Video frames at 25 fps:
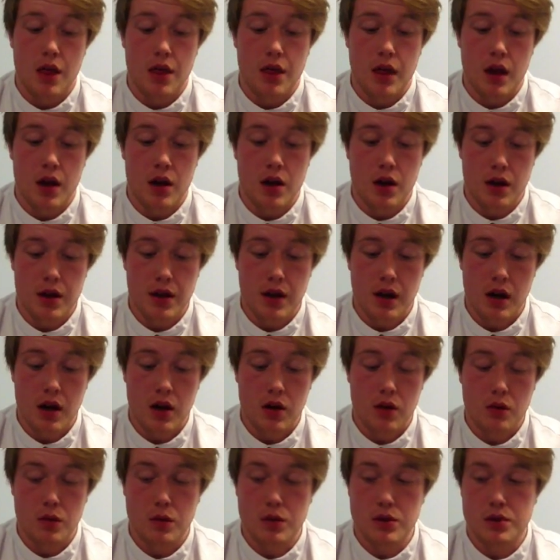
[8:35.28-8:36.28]
Another
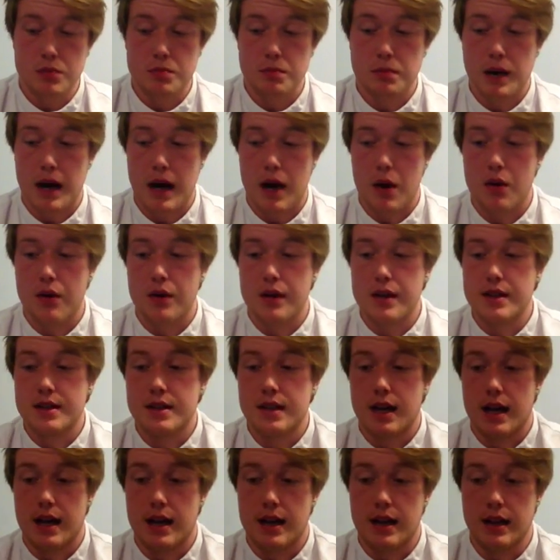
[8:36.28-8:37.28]
was power in
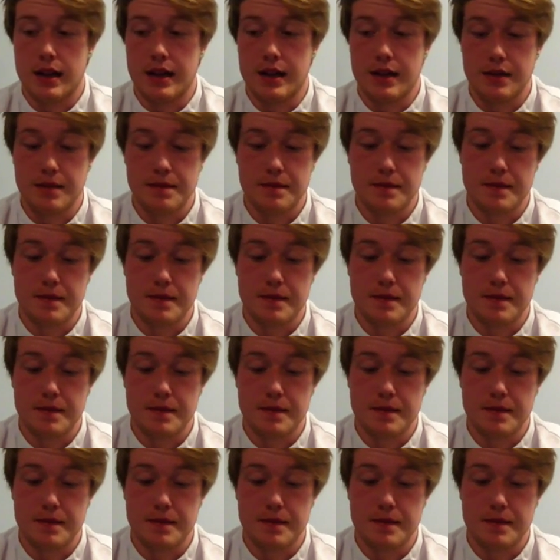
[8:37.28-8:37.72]
tackling,